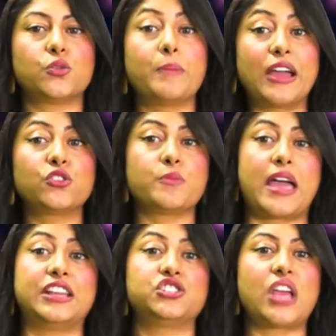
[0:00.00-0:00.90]

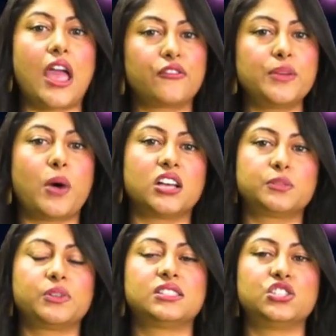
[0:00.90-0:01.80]
micromanage every
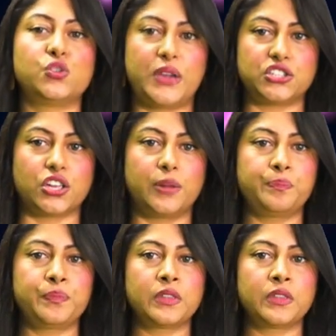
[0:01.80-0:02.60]
possible situation,